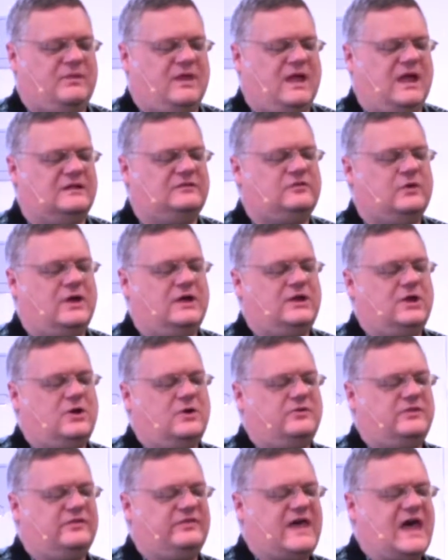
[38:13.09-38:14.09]
And so I know
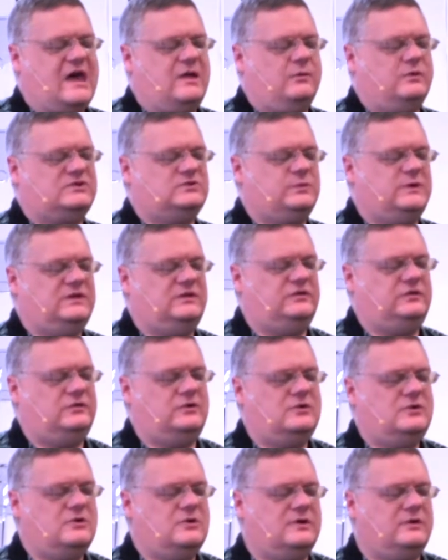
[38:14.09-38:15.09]
that that which we
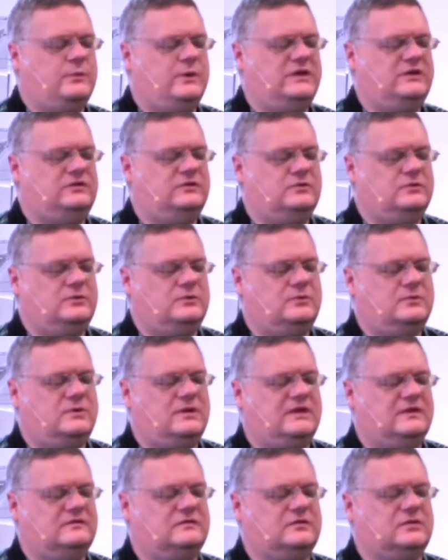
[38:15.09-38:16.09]
do
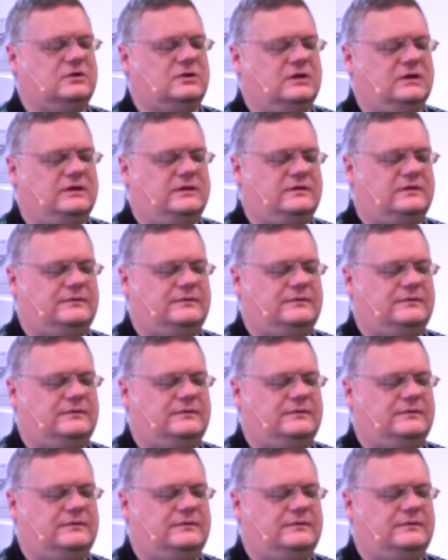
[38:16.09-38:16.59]
is good.